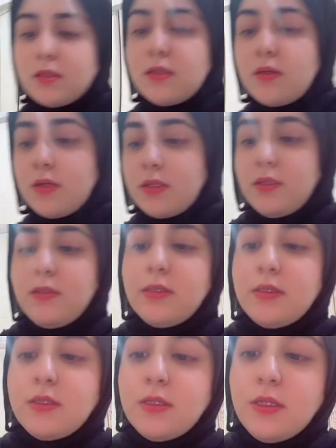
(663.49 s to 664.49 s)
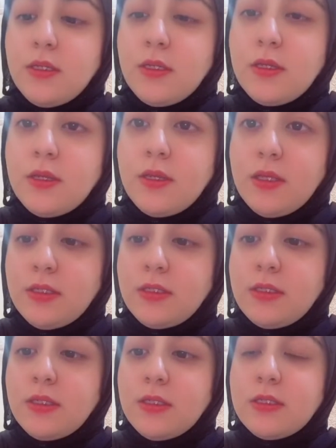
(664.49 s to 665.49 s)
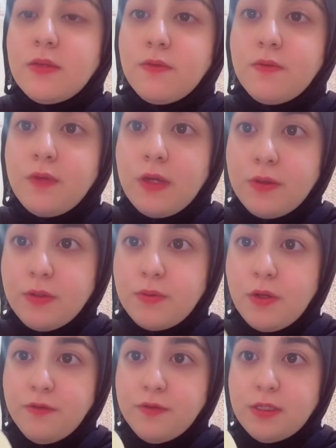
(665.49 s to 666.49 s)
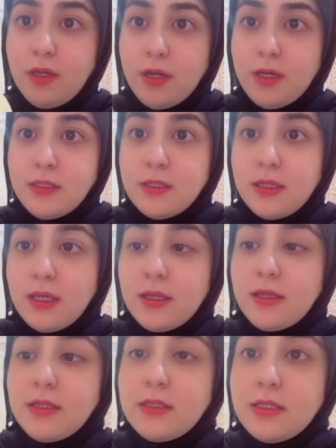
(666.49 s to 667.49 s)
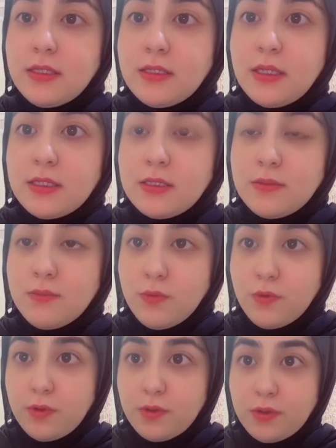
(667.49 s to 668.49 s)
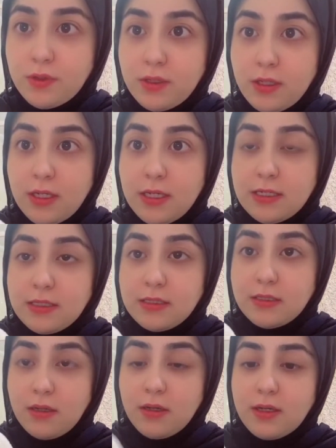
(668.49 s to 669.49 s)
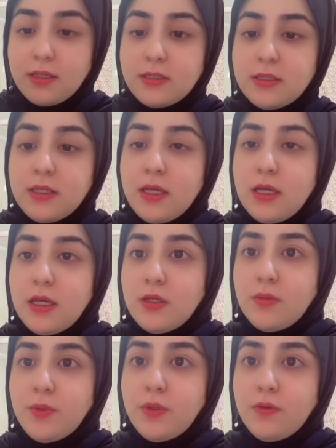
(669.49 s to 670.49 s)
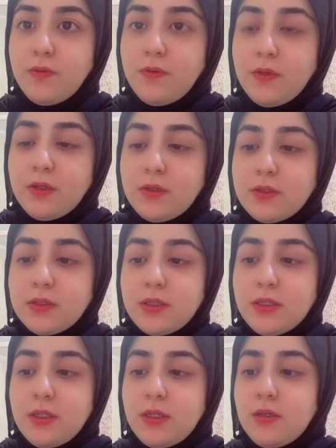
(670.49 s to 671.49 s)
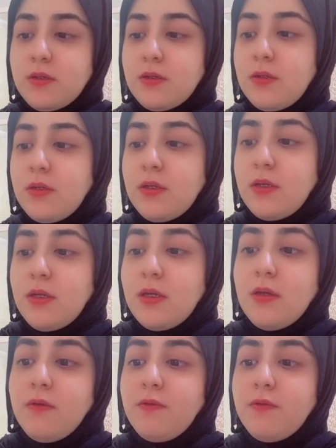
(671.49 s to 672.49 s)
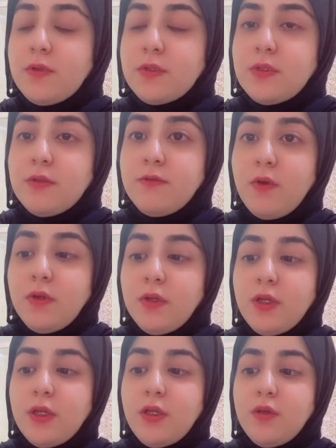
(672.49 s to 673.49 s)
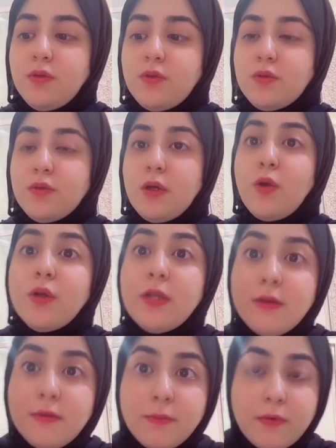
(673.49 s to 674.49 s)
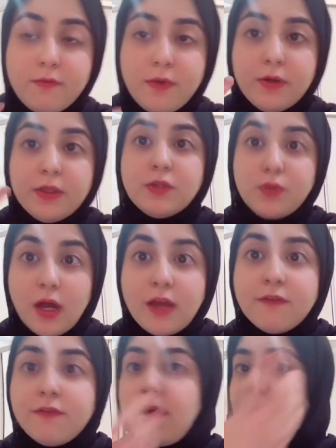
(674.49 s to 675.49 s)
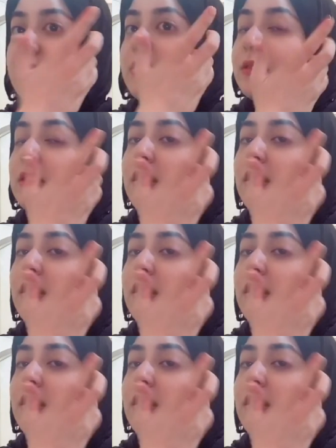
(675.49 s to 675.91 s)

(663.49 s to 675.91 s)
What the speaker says: So as you see, this is the very rough side, and this is a smoother size. And you put your fingers in here. First of all, you do on a very dry face.